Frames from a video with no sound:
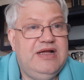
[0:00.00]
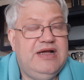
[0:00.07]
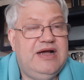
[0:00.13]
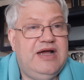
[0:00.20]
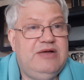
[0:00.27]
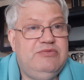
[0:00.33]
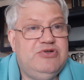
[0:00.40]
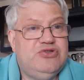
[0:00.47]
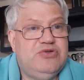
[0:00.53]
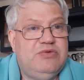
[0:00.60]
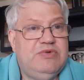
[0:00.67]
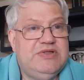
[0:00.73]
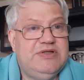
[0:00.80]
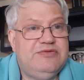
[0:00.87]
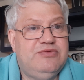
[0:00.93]
I wish you a
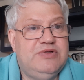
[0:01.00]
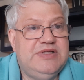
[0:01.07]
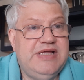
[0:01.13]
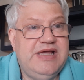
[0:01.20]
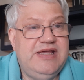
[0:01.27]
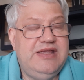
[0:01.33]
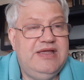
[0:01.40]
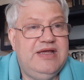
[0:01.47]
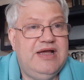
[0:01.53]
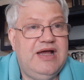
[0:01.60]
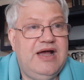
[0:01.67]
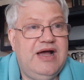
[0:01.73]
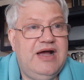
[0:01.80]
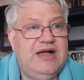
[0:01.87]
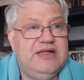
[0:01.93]
wonderful day
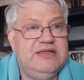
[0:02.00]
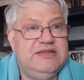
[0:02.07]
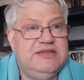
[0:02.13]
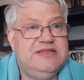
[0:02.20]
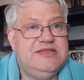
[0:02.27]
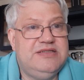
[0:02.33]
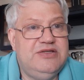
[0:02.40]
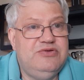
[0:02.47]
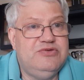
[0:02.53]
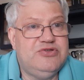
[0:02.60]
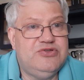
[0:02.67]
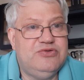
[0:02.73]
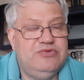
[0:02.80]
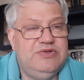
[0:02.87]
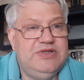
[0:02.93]
and see you
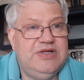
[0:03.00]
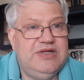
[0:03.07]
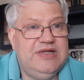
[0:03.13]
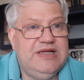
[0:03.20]
soon